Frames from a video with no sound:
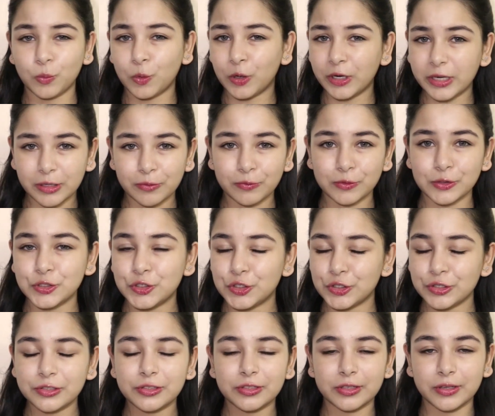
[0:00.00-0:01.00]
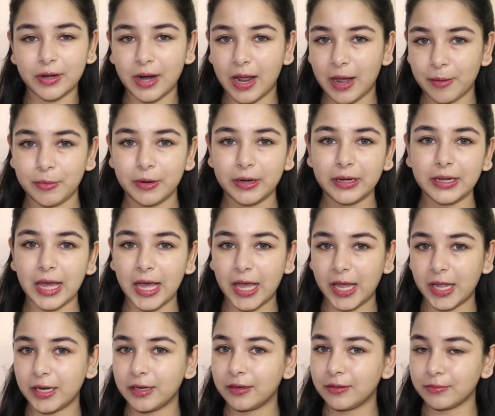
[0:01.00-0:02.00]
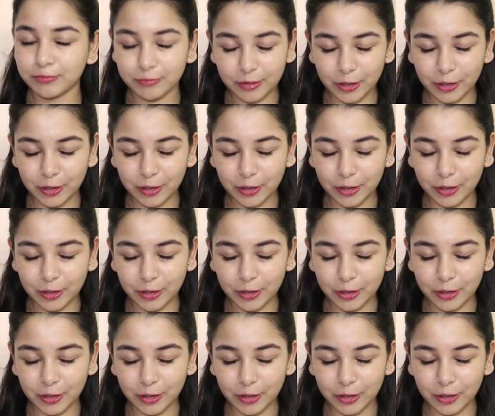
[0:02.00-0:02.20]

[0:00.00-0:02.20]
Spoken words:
whatever, just grab it and